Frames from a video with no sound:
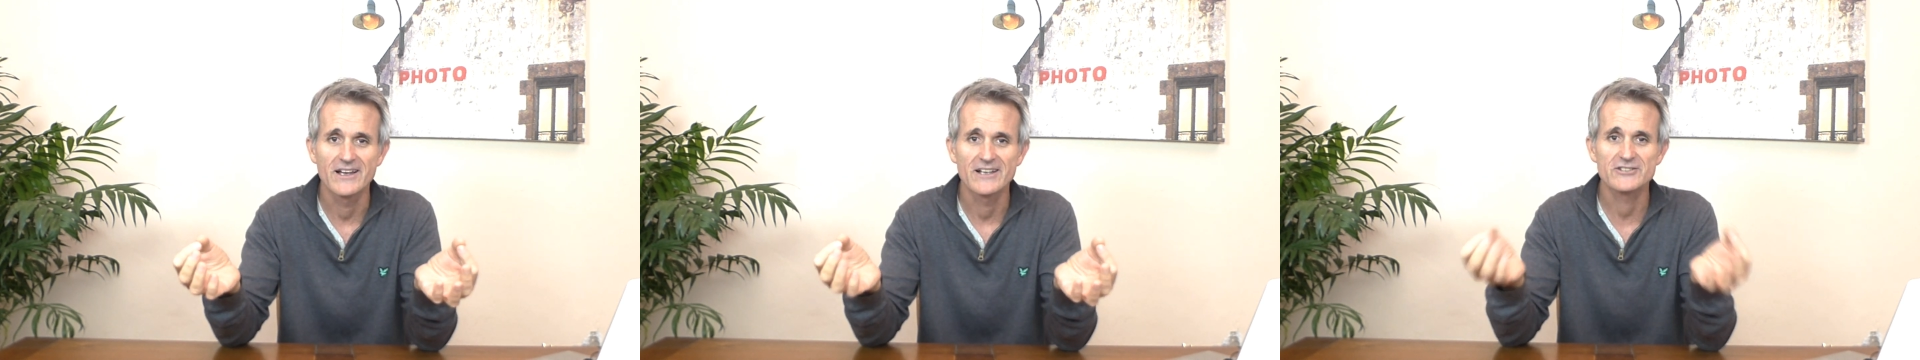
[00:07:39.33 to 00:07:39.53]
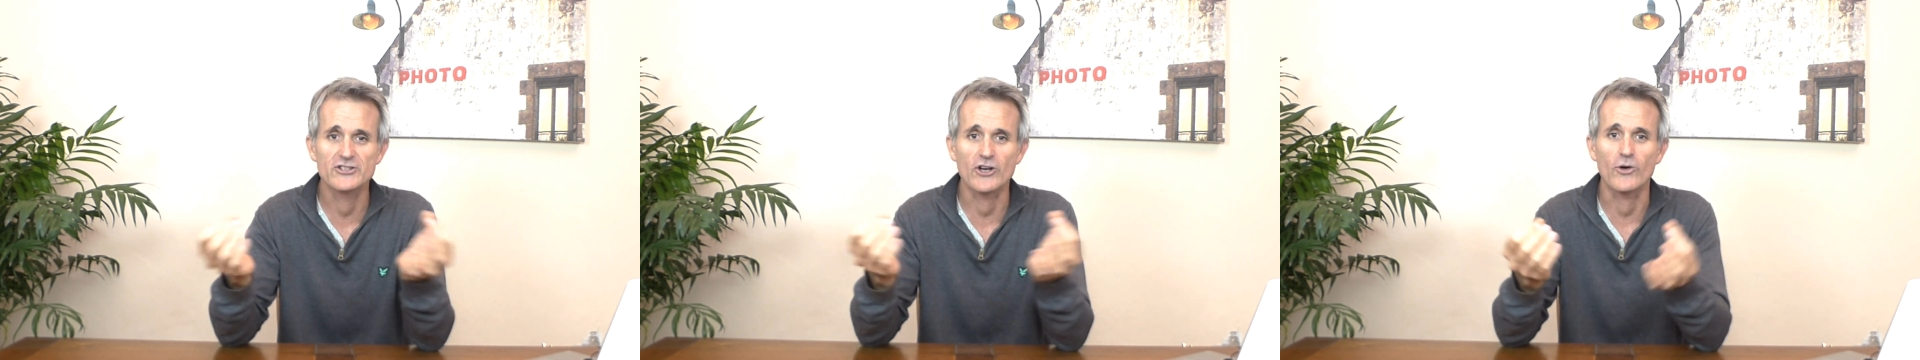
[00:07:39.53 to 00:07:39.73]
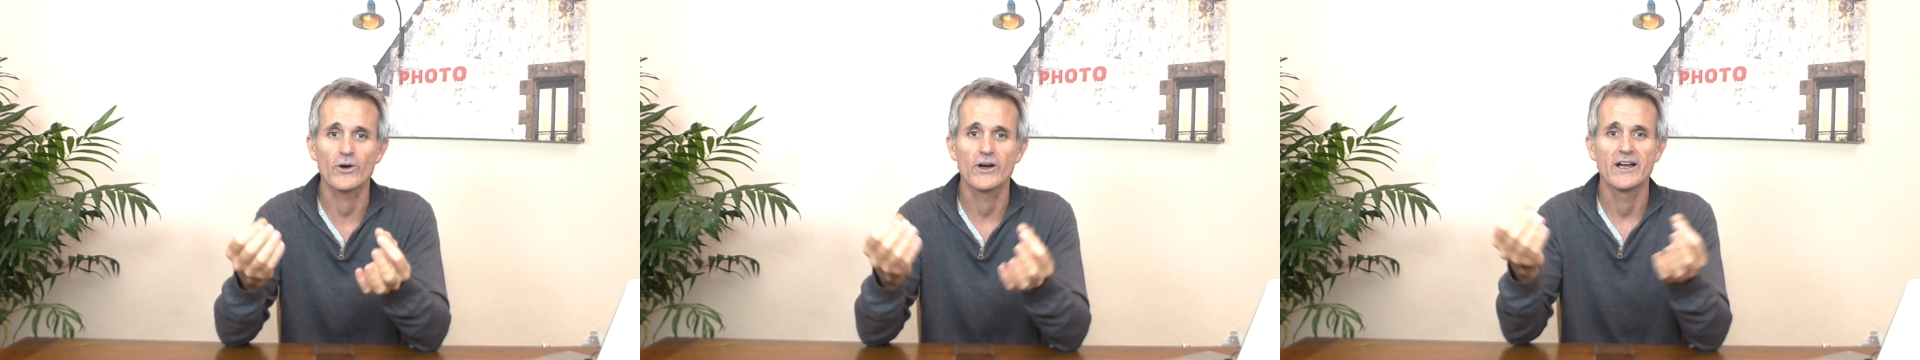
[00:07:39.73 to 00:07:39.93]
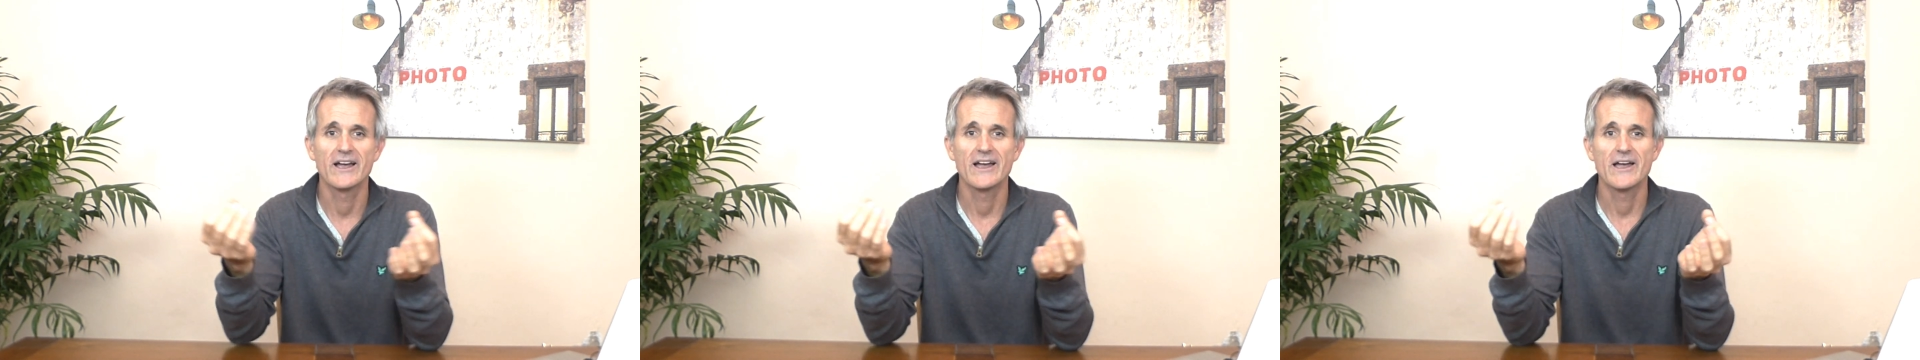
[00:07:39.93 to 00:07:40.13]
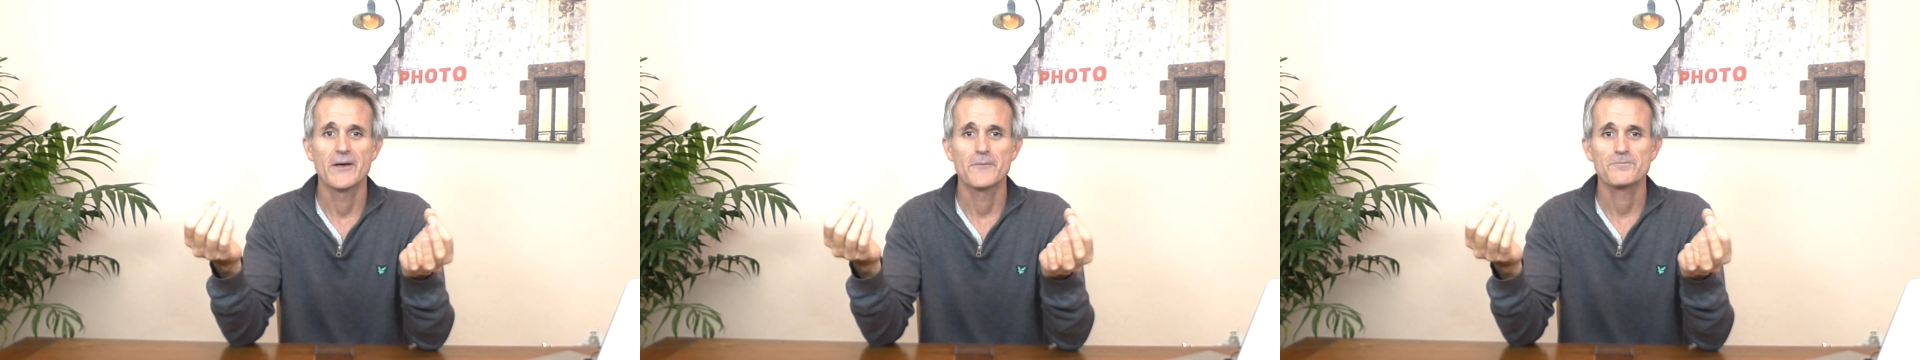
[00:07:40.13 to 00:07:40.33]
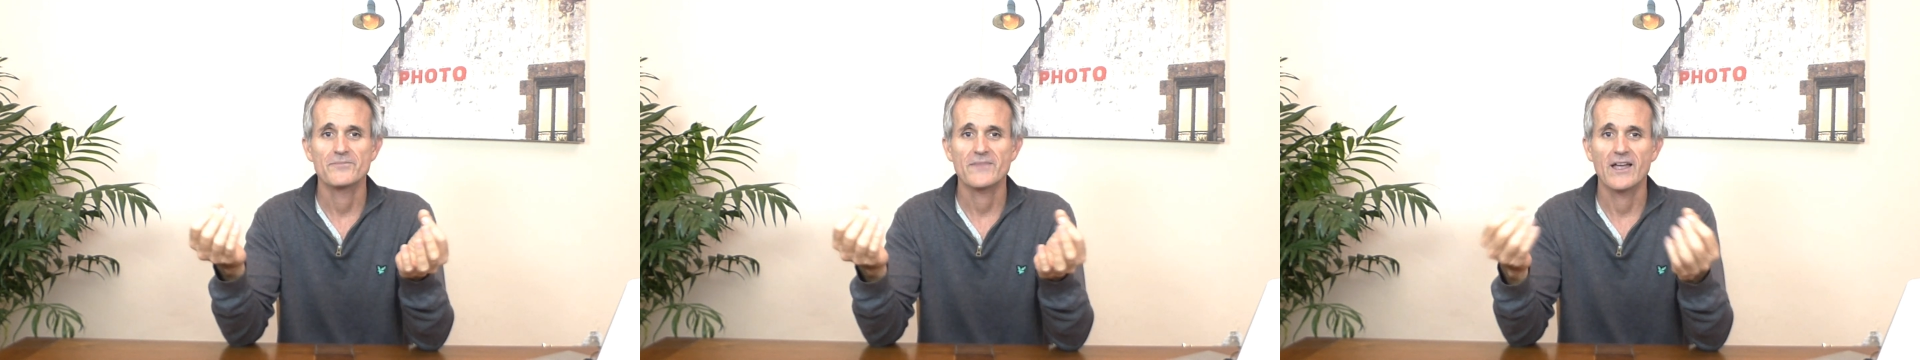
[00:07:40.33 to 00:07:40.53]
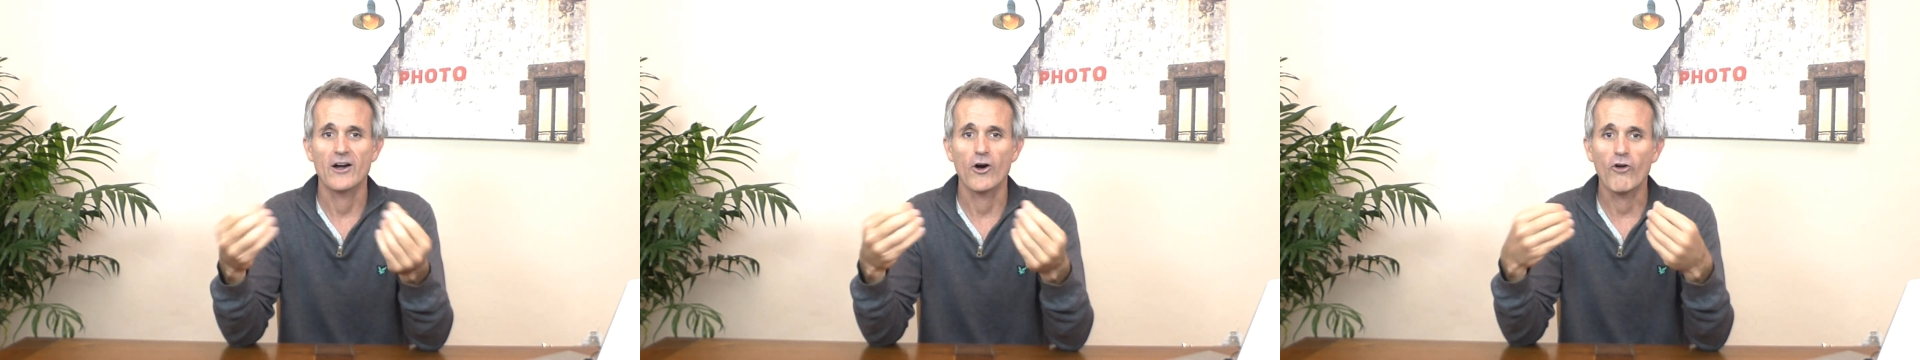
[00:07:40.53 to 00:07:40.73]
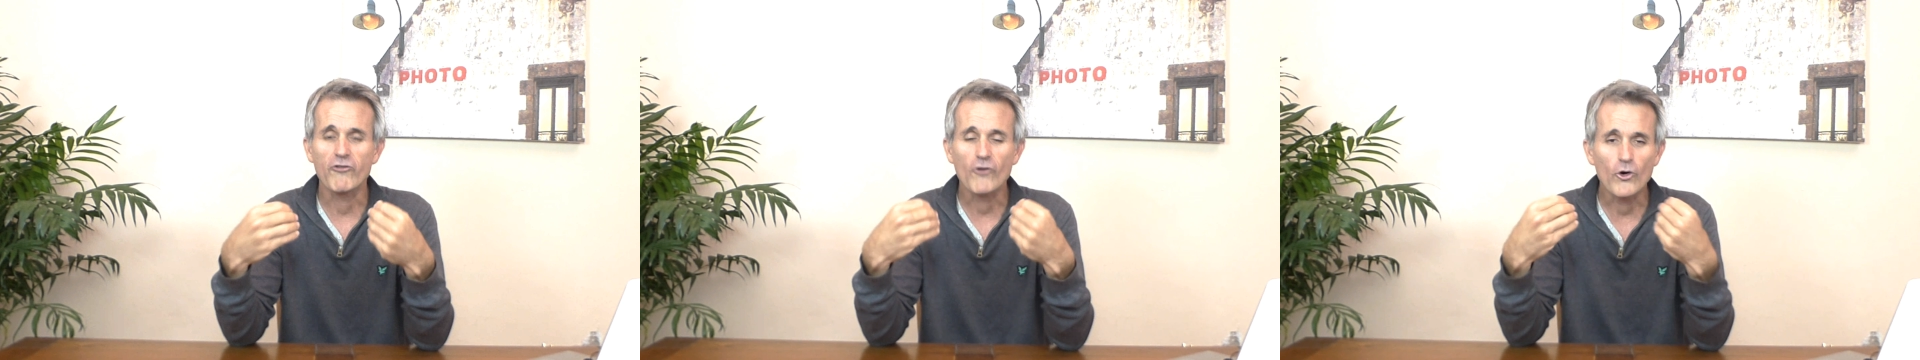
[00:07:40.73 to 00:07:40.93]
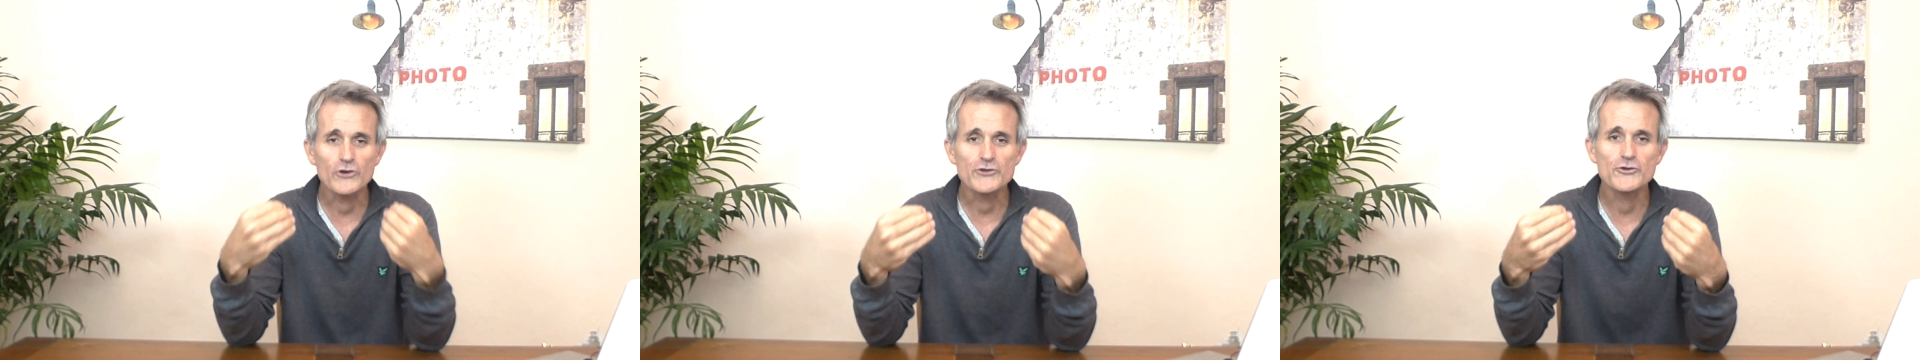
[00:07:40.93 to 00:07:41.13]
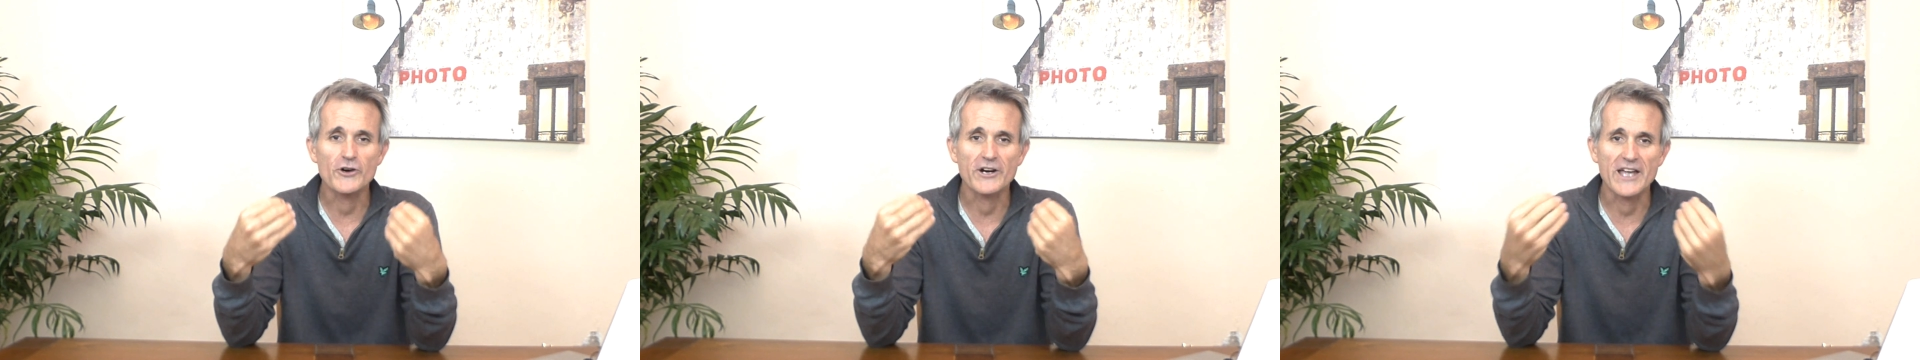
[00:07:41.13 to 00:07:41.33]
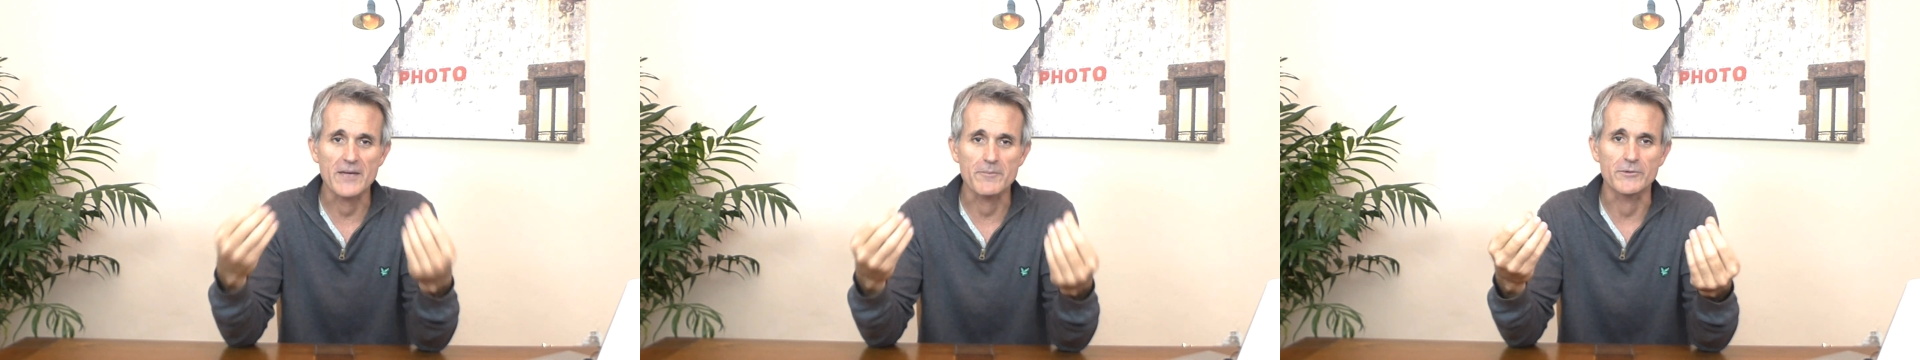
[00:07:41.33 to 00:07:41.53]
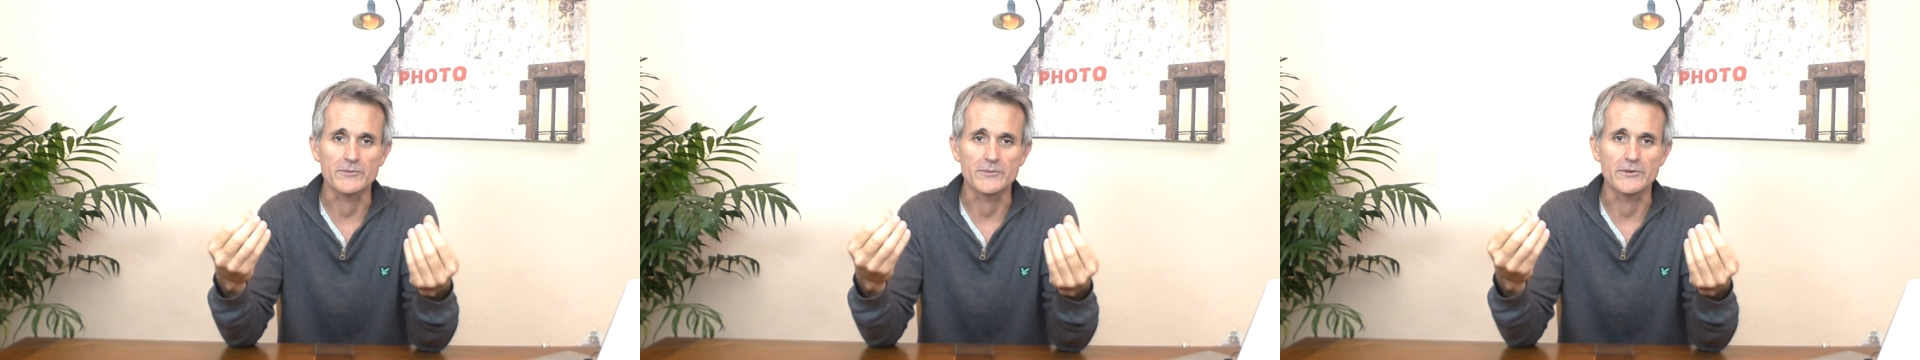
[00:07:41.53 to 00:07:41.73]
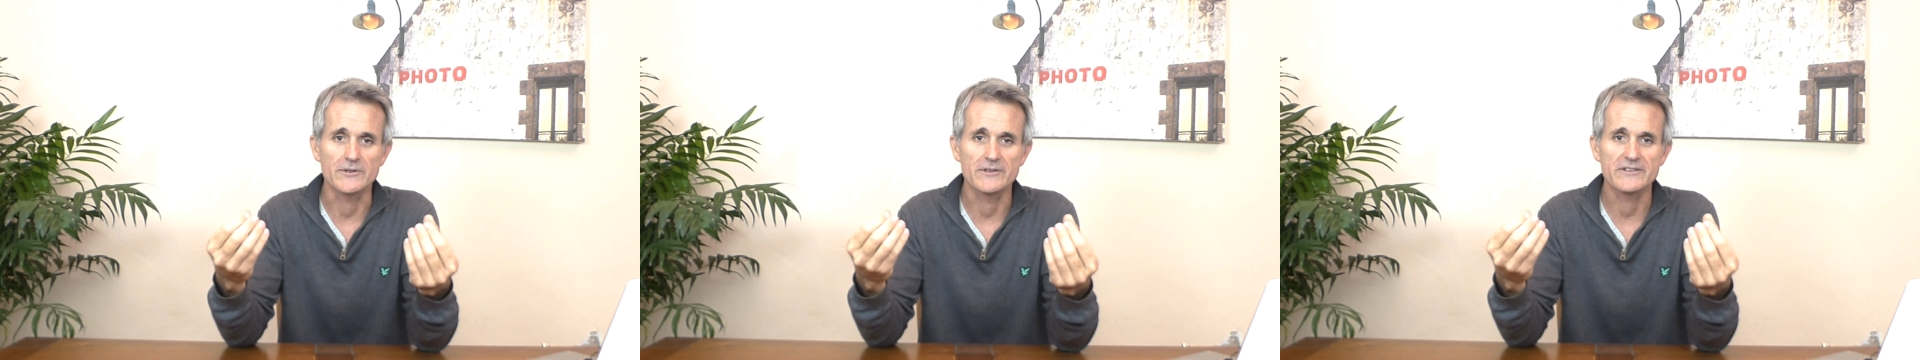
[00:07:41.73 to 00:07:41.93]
So, of course, you're capable.